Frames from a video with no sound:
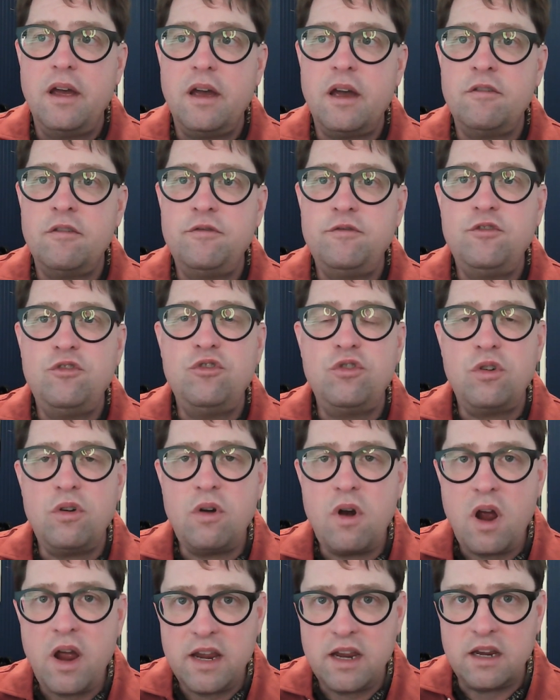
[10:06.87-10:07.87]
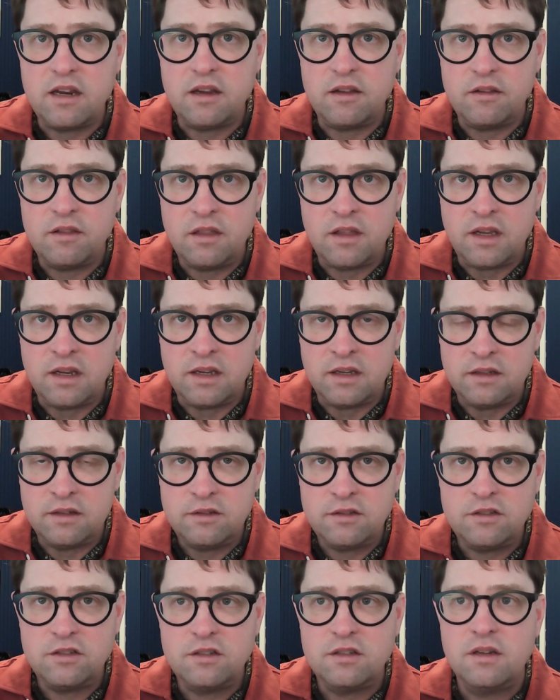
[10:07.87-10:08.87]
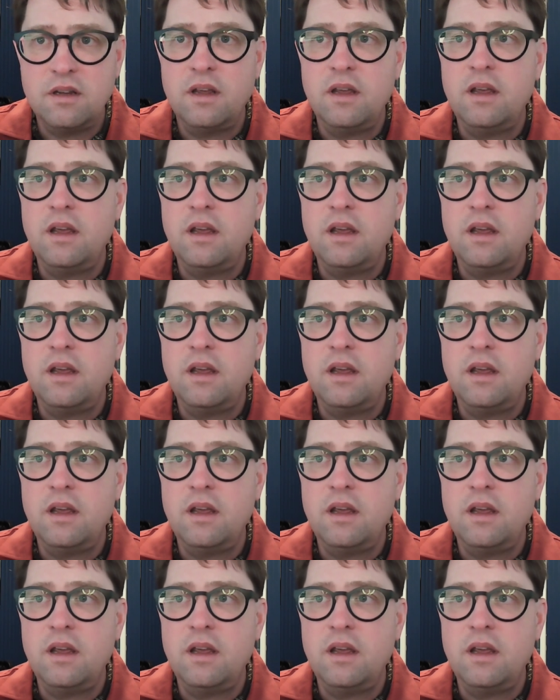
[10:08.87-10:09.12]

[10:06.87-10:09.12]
of trying things.